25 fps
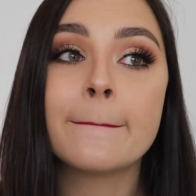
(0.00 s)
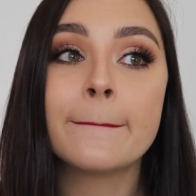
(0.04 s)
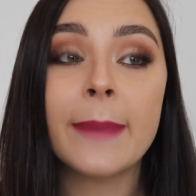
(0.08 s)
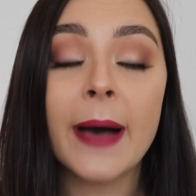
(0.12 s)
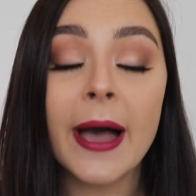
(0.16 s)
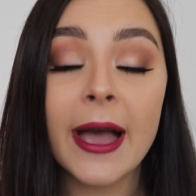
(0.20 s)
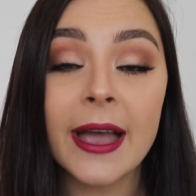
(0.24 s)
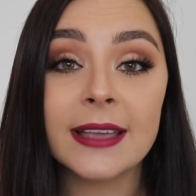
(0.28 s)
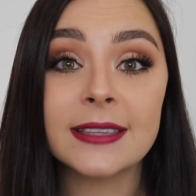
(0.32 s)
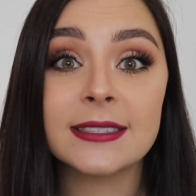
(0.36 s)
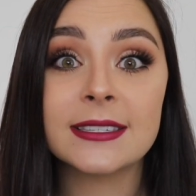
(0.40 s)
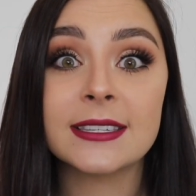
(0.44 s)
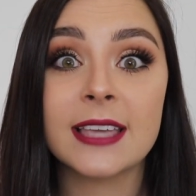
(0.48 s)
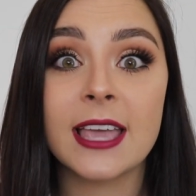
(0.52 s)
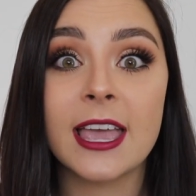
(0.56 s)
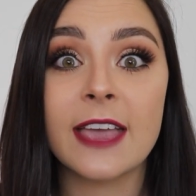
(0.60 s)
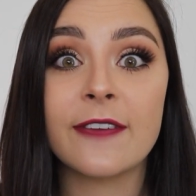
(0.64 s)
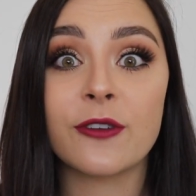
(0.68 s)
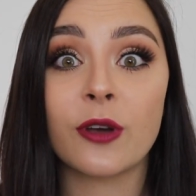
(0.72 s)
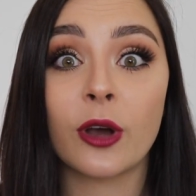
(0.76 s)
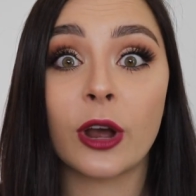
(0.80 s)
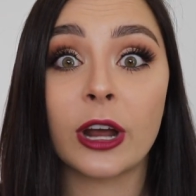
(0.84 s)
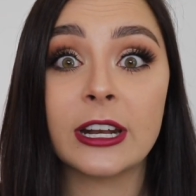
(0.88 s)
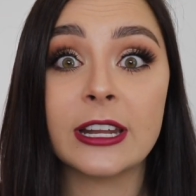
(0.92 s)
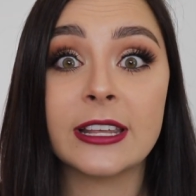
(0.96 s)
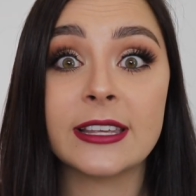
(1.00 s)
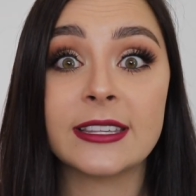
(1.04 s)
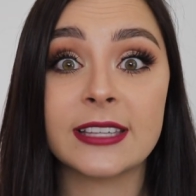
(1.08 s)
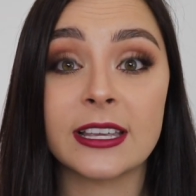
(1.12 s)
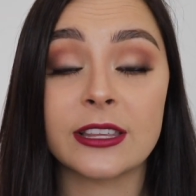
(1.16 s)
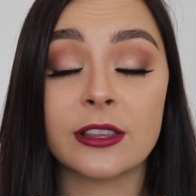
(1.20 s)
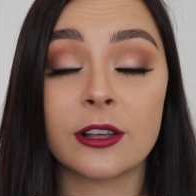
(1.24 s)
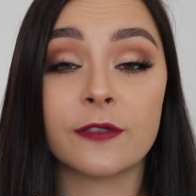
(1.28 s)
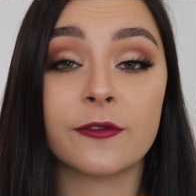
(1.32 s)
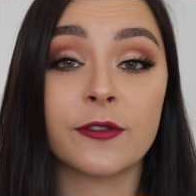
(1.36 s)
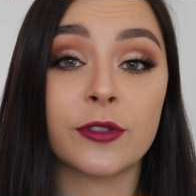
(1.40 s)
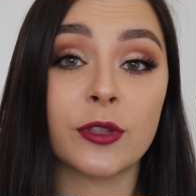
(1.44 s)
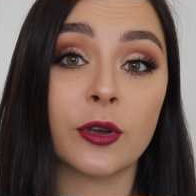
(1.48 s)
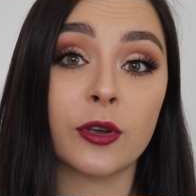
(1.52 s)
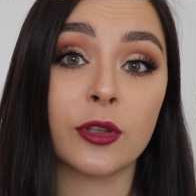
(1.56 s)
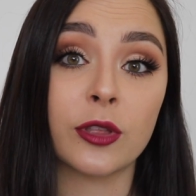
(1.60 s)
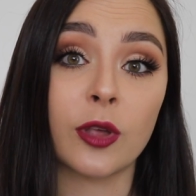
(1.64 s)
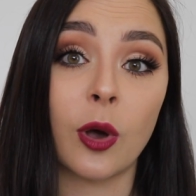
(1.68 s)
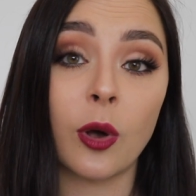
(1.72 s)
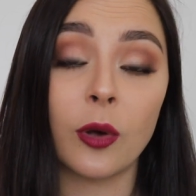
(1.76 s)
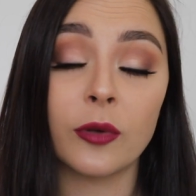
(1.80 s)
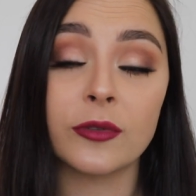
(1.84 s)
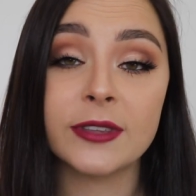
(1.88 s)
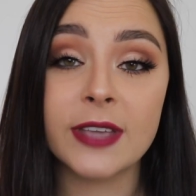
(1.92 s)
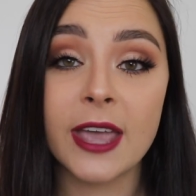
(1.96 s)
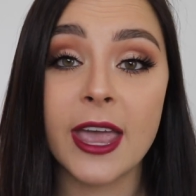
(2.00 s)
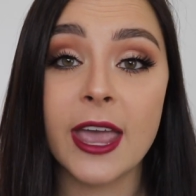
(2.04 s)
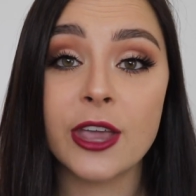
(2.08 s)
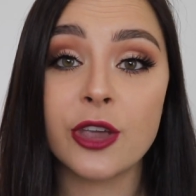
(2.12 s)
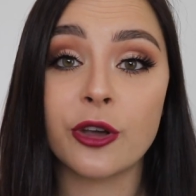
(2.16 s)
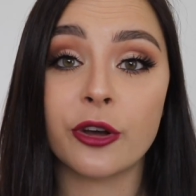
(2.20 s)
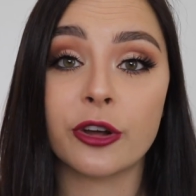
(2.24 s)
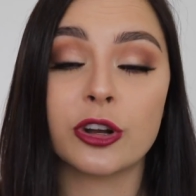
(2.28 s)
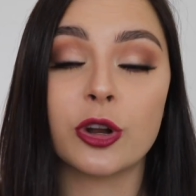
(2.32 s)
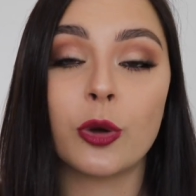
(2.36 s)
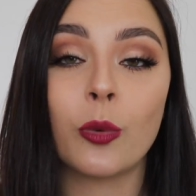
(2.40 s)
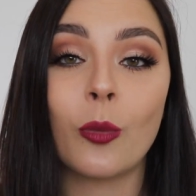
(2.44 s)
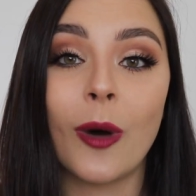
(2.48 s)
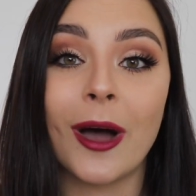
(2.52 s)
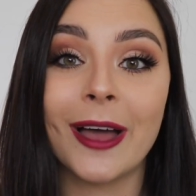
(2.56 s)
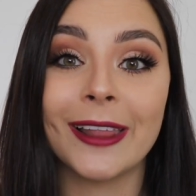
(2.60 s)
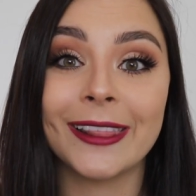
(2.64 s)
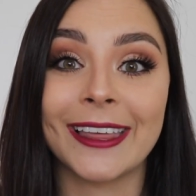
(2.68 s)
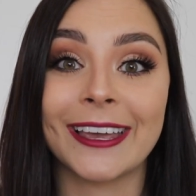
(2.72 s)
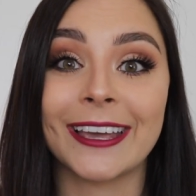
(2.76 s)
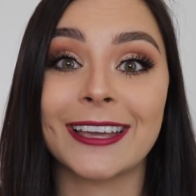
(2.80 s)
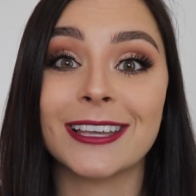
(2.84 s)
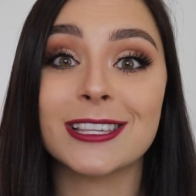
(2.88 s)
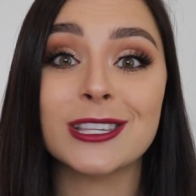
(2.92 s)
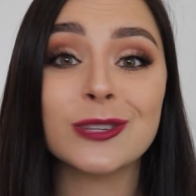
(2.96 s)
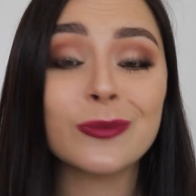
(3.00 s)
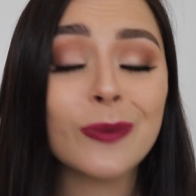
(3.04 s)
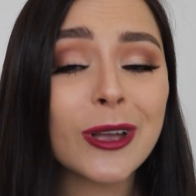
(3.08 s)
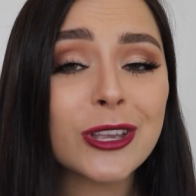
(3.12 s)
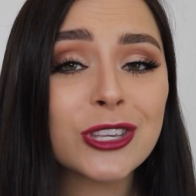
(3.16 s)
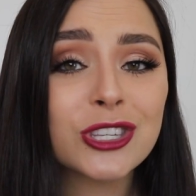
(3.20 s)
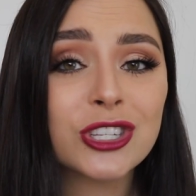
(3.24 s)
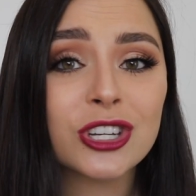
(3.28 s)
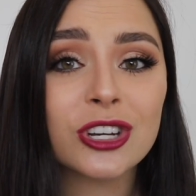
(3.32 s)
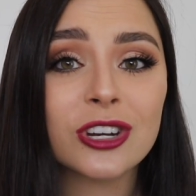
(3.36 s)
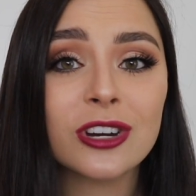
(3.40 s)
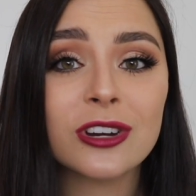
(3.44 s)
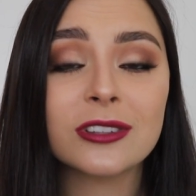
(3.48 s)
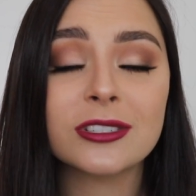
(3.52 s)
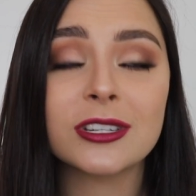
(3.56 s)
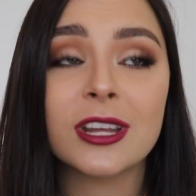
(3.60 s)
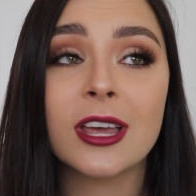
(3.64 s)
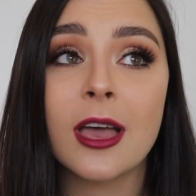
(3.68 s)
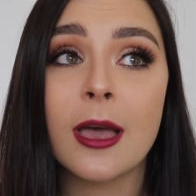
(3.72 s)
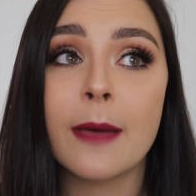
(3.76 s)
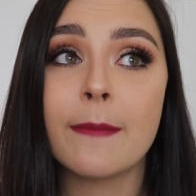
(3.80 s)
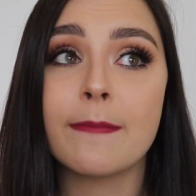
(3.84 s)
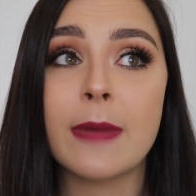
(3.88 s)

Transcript: But if you're gonna stay there the whole day, you're gonna want like a sweatshirt,